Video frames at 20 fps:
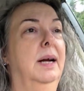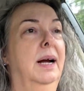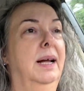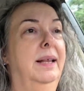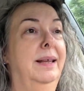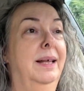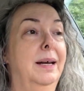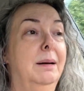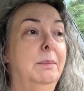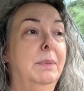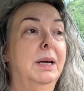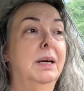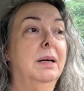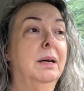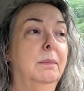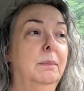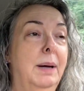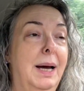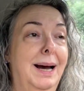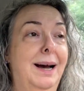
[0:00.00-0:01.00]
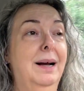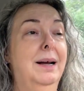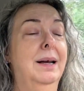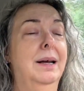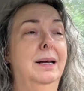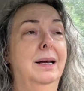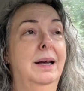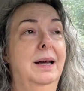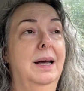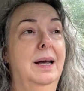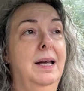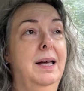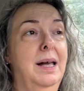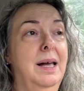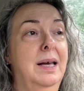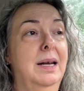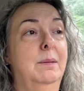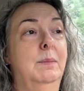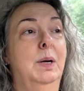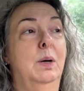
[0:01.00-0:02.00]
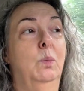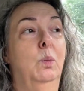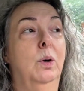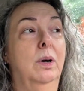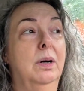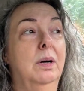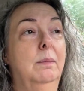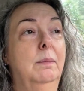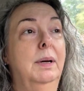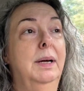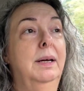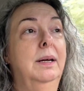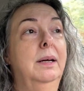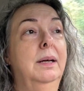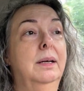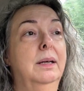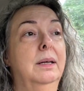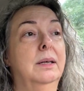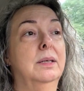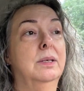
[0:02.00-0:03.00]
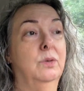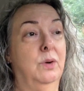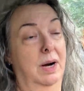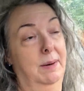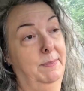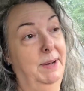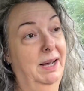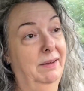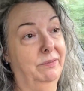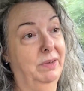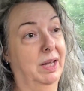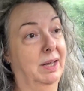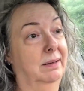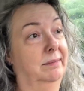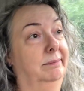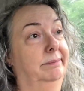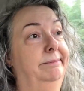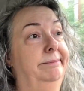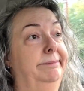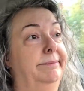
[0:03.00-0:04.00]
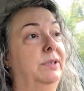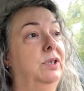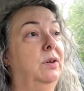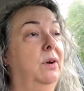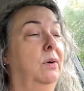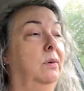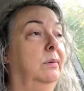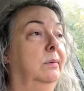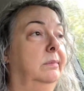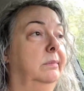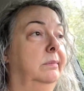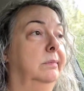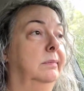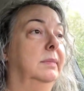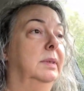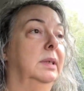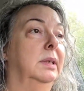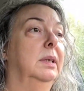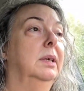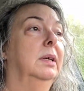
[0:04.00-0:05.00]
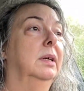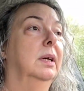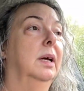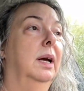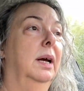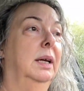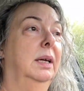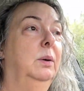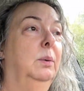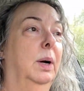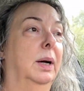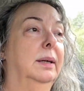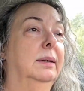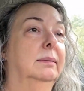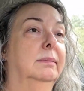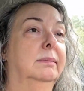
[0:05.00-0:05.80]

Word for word: And then I'm gonna come back and I'm gonna work on my scrap again. So anyway.